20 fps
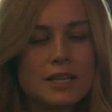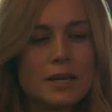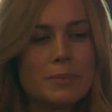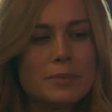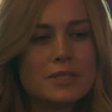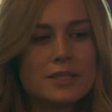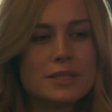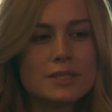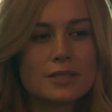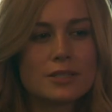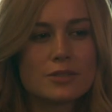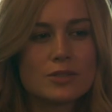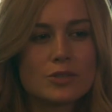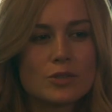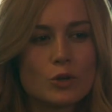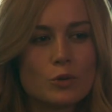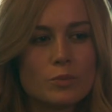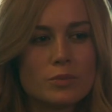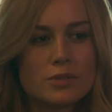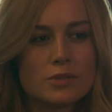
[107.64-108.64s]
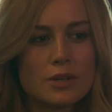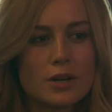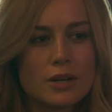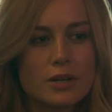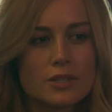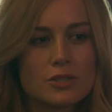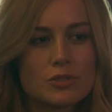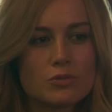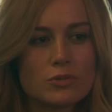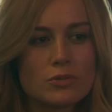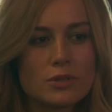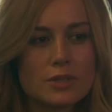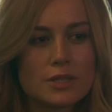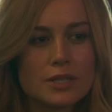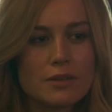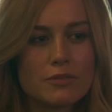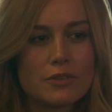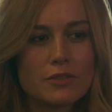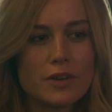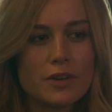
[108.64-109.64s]
Name a detail so bizarre a Skrull
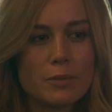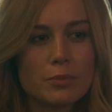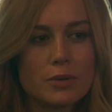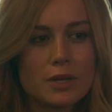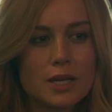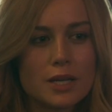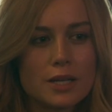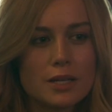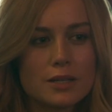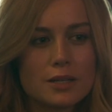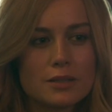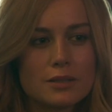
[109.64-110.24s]
could never fabricate